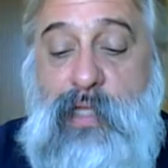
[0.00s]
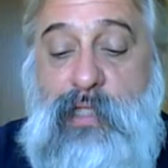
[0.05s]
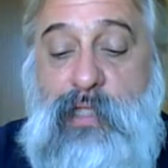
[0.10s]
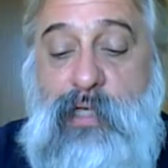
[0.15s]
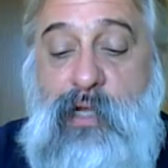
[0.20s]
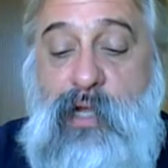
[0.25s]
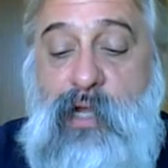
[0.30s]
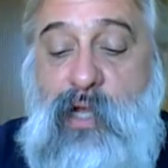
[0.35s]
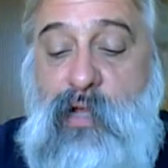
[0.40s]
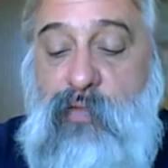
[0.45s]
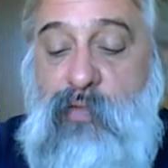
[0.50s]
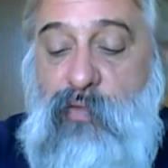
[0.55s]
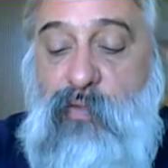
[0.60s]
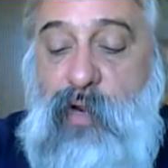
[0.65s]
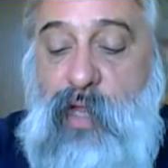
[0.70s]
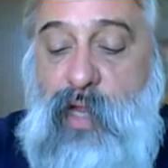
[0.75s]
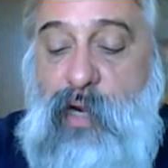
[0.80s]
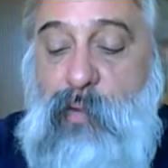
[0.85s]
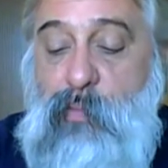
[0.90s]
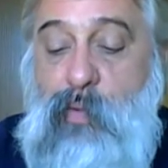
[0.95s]
That's an
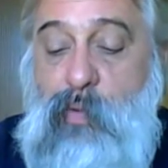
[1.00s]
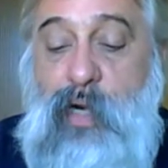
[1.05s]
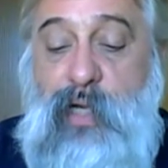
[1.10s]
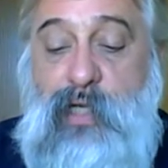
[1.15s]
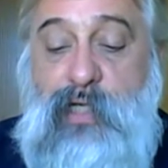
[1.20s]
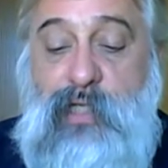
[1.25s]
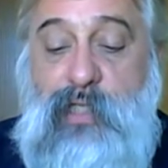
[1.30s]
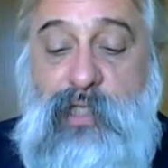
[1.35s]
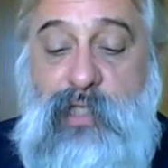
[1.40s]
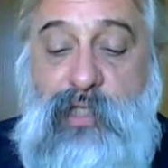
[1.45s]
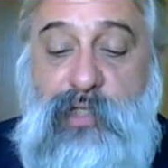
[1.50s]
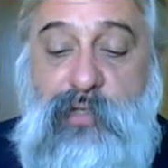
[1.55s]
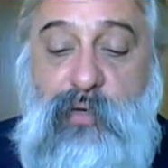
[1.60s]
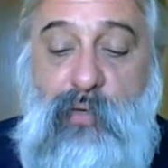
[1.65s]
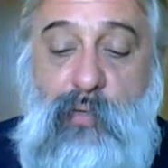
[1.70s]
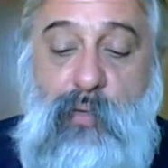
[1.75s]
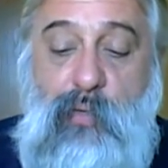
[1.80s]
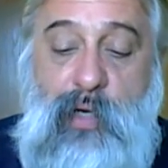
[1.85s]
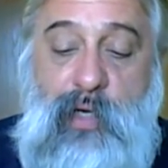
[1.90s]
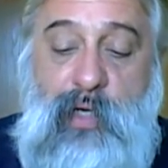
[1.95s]
awful lot of money just to
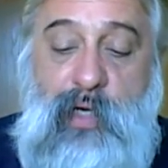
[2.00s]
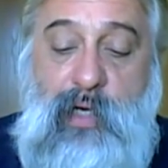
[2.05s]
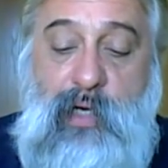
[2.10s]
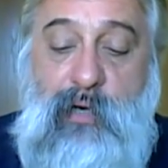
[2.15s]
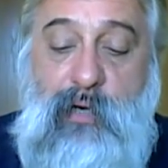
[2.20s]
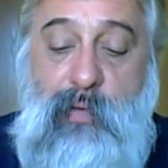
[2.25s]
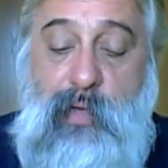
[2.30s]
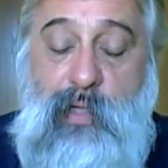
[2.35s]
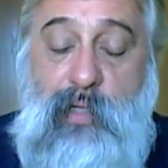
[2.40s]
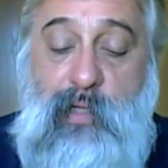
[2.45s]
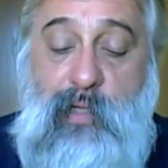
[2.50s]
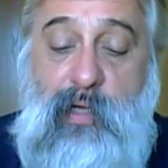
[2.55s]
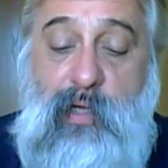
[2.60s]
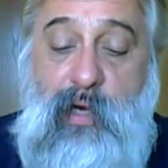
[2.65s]
shoot one deer with.